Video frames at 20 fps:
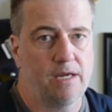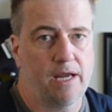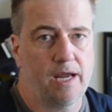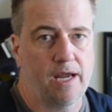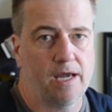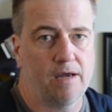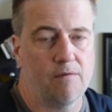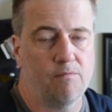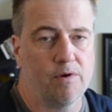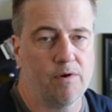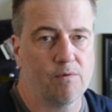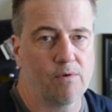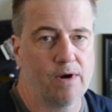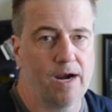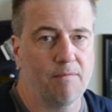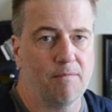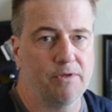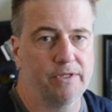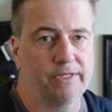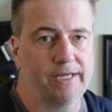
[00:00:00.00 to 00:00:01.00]
and we were
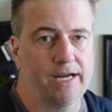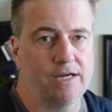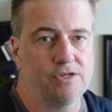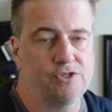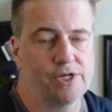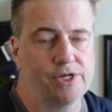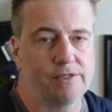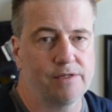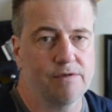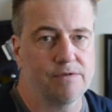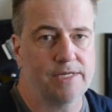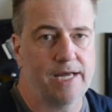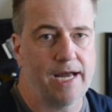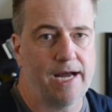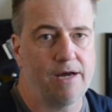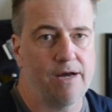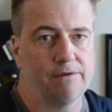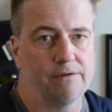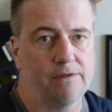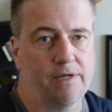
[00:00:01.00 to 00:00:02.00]
able to kind of check those
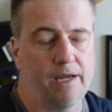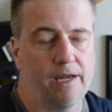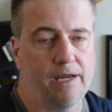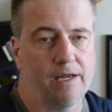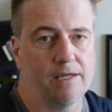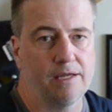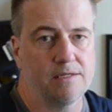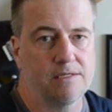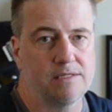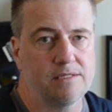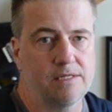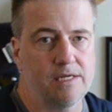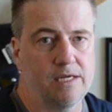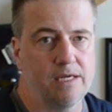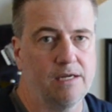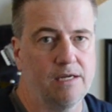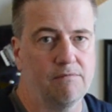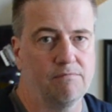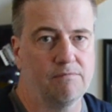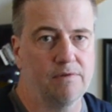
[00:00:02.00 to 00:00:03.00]
out and
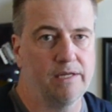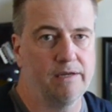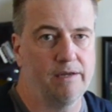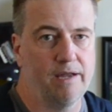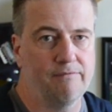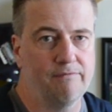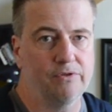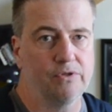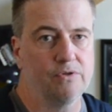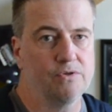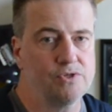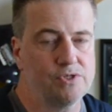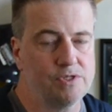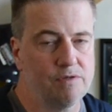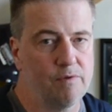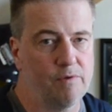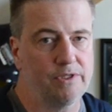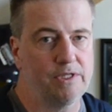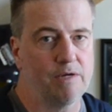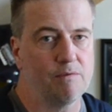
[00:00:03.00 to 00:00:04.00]
see the evolution of
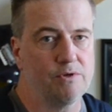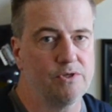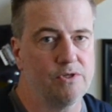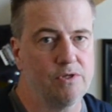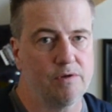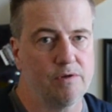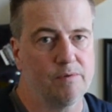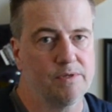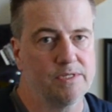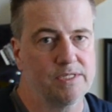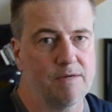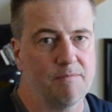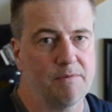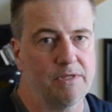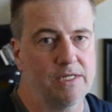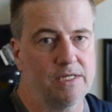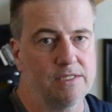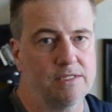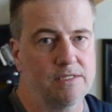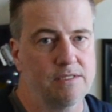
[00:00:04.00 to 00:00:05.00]
what they were doing with some of
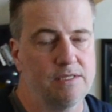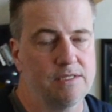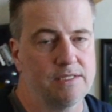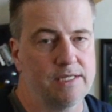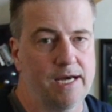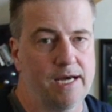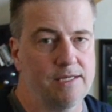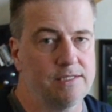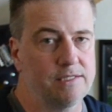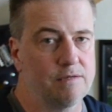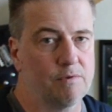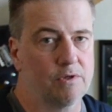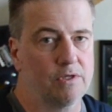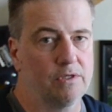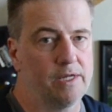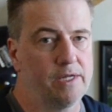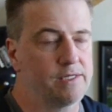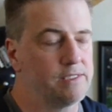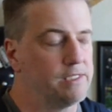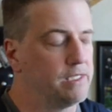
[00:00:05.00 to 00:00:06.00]
these designs they were
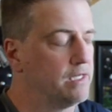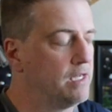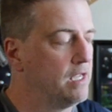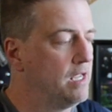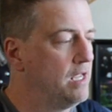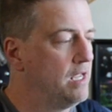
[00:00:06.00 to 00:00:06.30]
collecting.